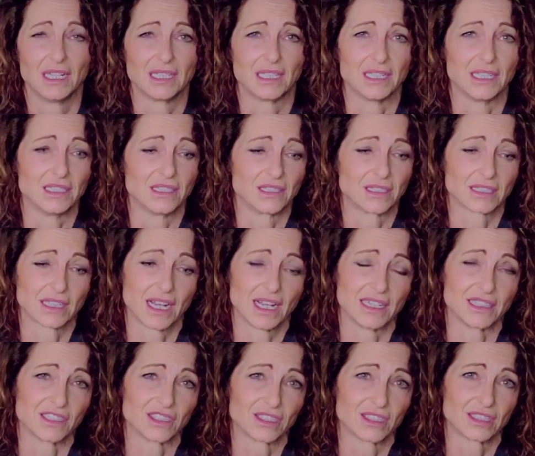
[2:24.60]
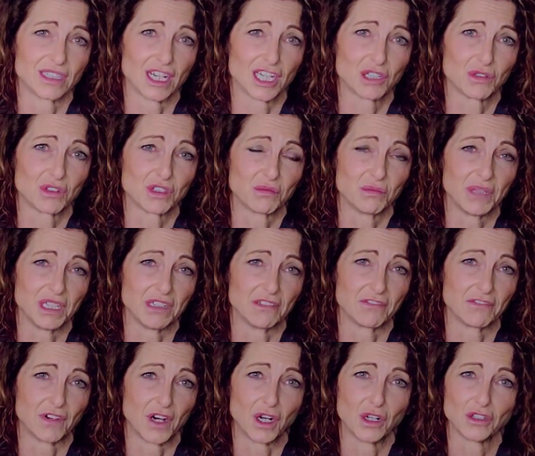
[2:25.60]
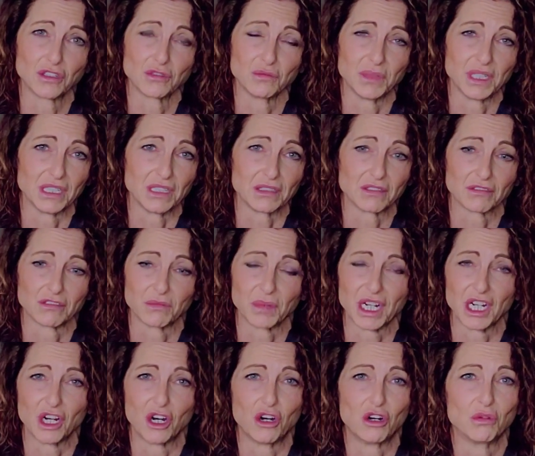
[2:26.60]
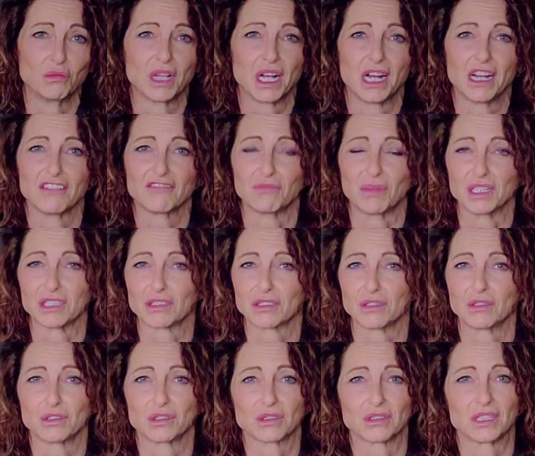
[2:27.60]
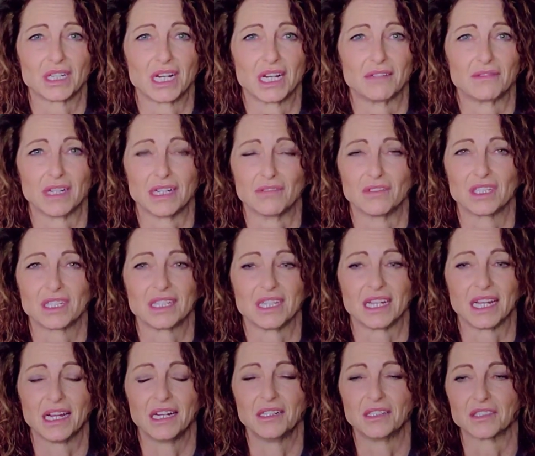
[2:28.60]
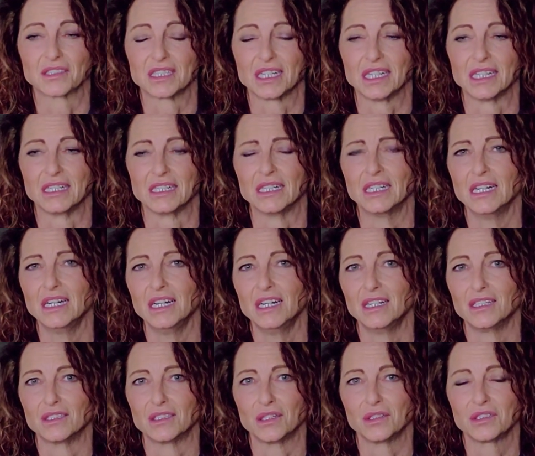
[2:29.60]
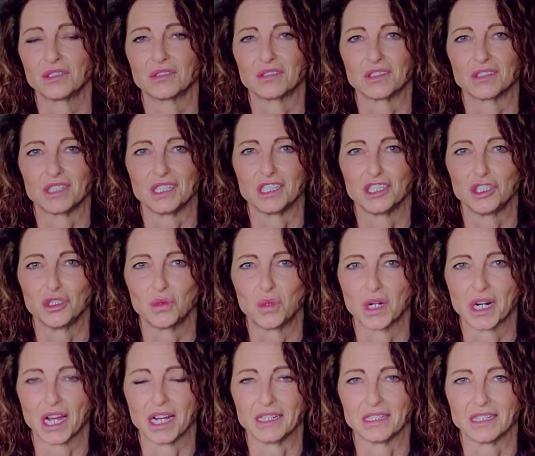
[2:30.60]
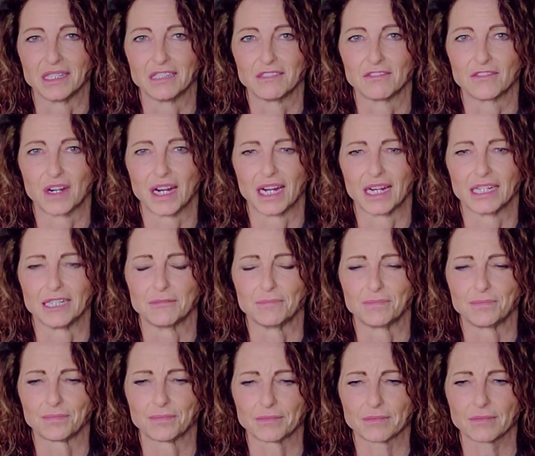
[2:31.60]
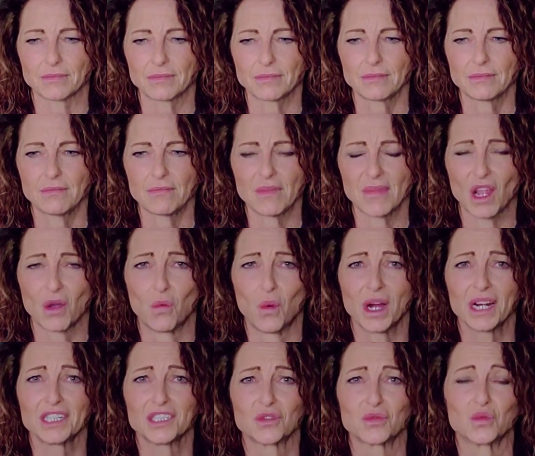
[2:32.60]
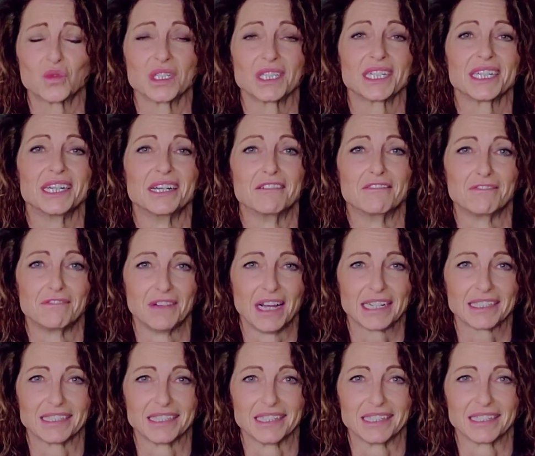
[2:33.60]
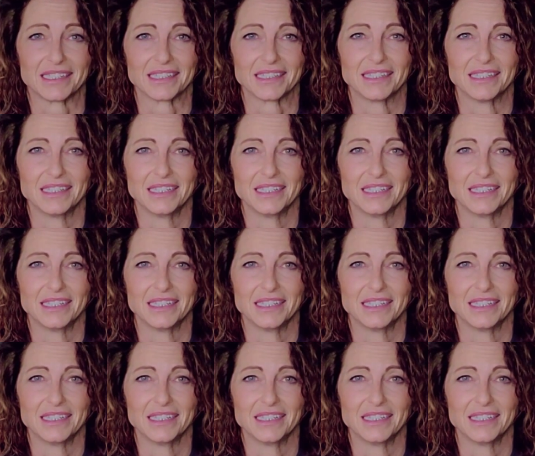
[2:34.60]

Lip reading: that it just kind of stuck with me and followed me through my home life, my social life, everything else. And those are the things you want to identify. What is really affecting